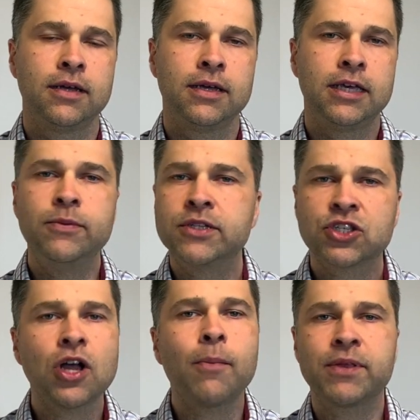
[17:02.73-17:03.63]
he would
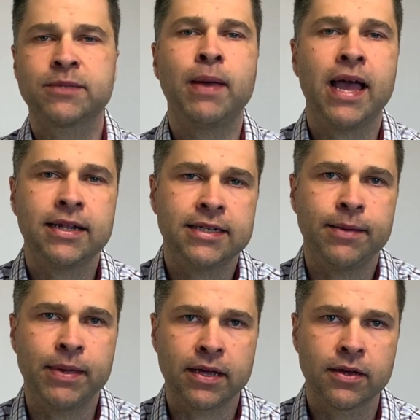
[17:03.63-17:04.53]
stop this
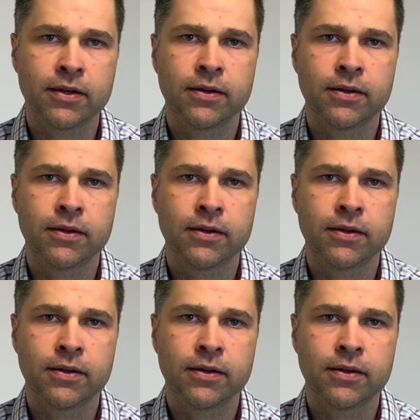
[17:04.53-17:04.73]
pandemic.